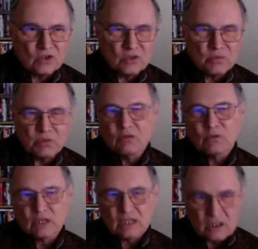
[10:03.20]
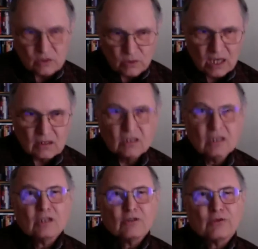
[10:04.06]
to be really great
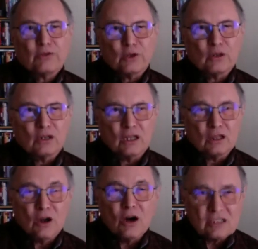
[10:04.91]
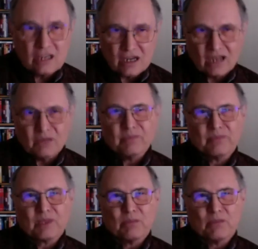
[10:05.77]
for a long time.
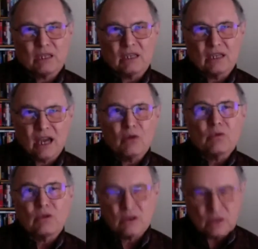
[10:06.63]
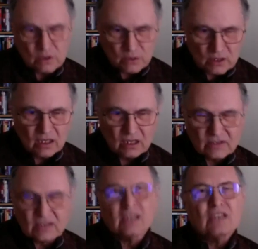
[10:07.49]
but now
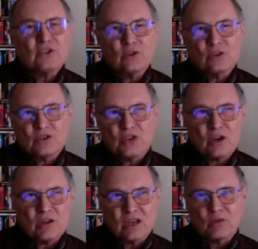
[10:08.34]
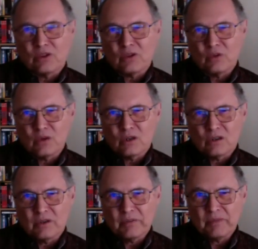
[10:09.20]
it's easier to share that with the world.
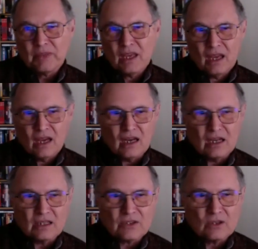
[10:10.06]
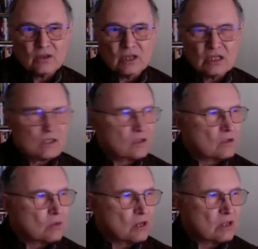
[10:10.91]
So that's
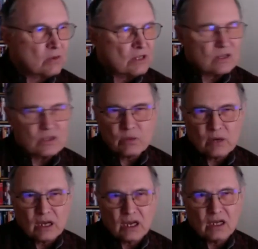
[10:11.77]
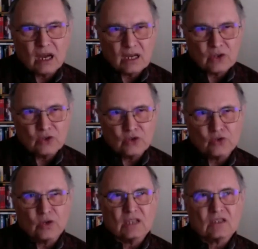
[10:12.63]
one of the reasons why I got into
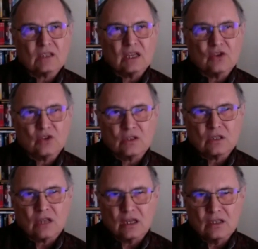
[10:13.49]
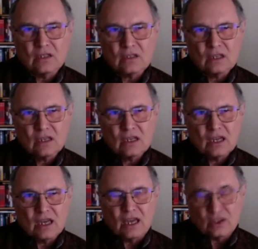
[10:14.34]
translation studies
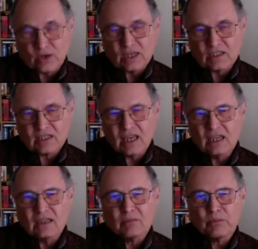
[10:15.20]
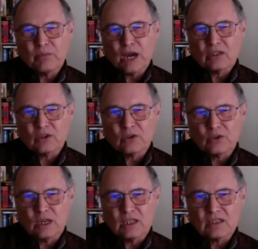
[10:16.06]
and translating, practical
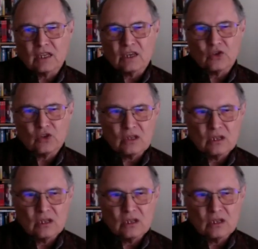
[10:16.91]
translation,